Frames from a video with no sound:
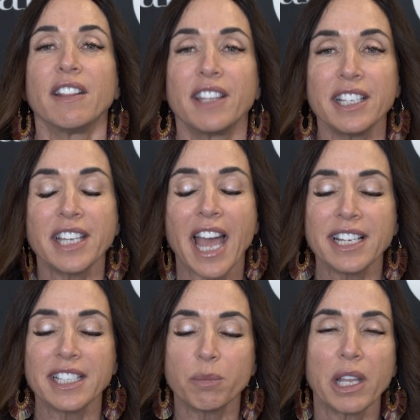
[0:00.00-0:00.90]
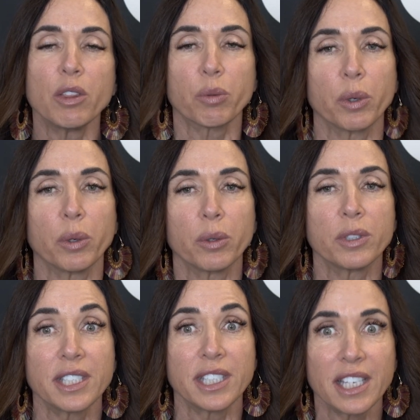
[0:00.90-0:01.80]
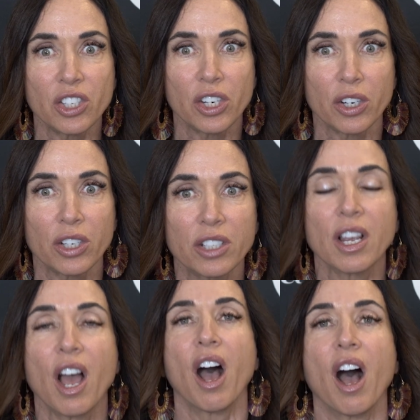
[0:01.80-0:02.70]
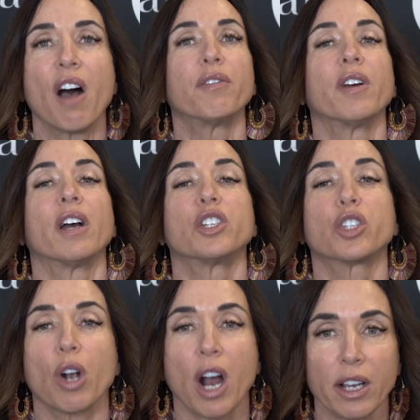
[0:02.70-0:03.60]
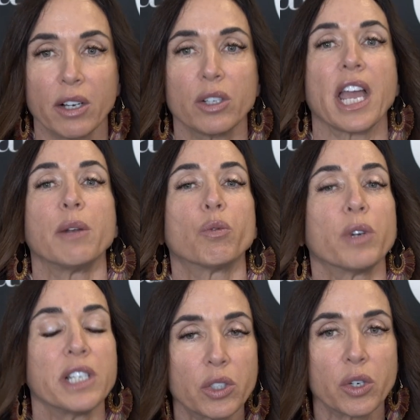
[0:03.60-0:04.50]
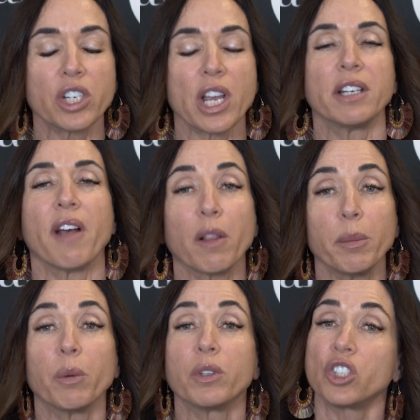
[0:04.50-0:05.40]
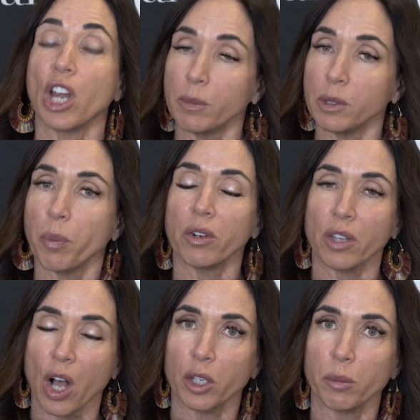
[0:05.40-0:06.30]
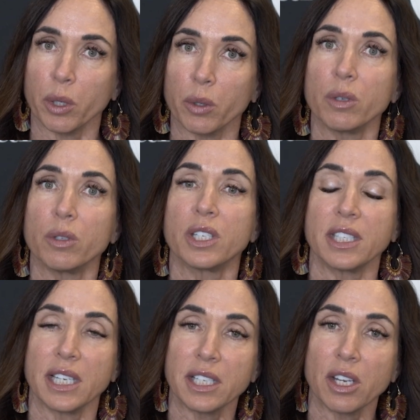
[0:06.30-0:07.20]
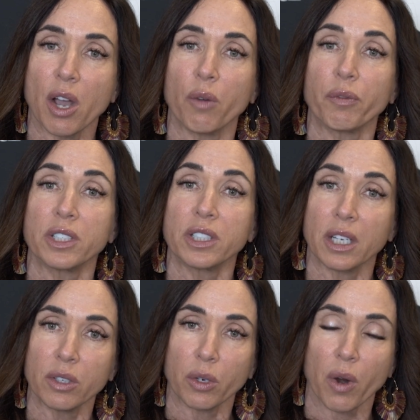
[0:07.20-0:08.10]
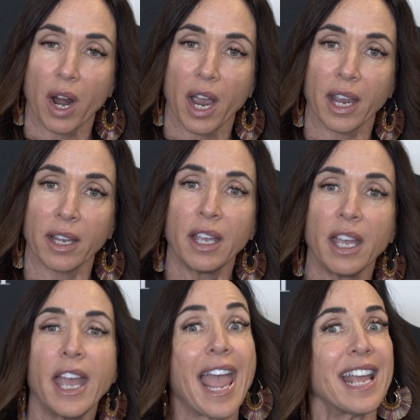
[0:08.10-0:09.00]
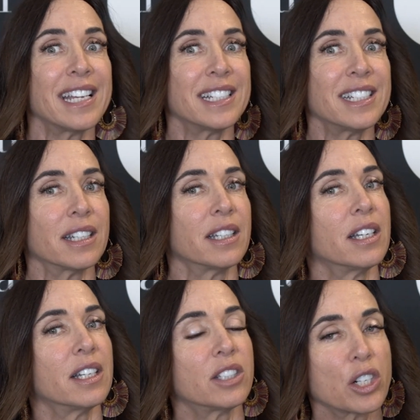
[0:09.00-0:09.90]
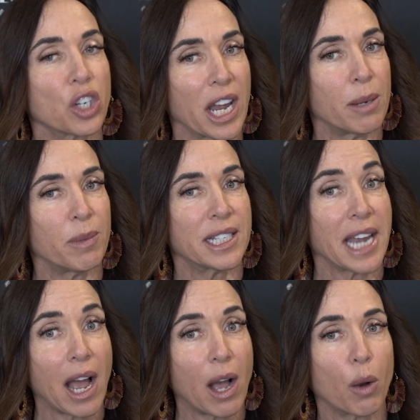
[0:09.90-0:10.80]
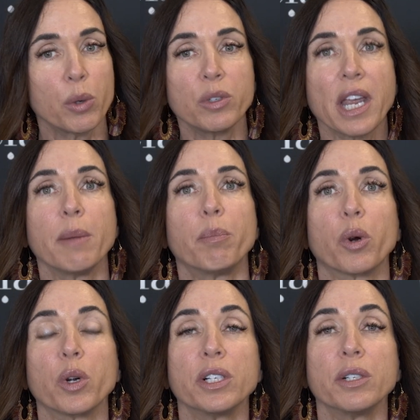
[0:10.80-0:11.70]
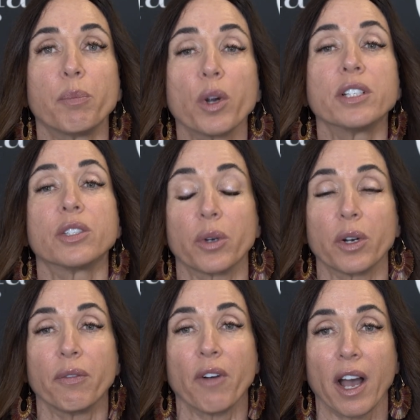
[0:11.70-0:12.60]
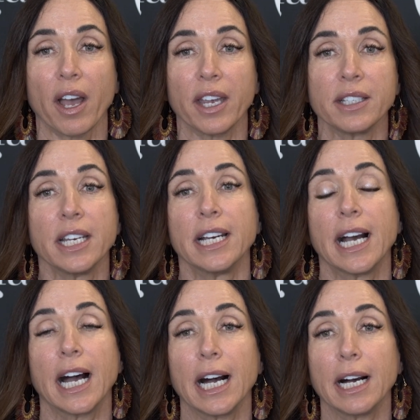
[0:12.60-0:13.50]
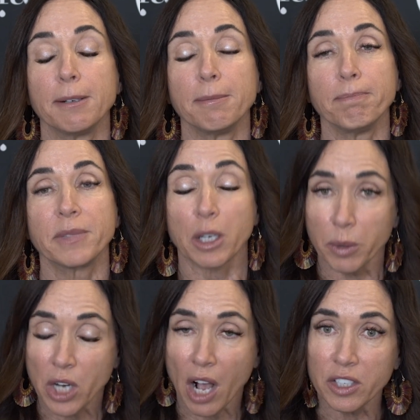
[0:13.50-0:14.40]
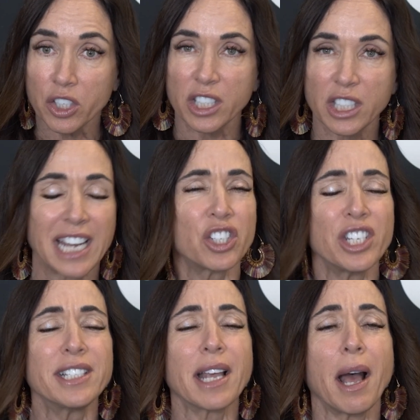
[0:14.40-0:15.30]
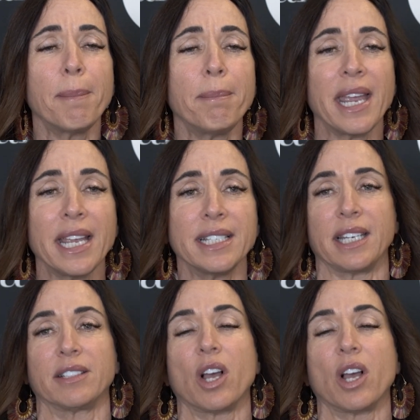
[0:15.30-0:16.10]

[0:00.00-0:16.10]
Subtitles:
This has been through 6 years of trials and research and development with James Bartholomew, who's the CTO for Skin QRI, and Dr. Amy Taub, who's a board certified dermatologist, and she's amazing.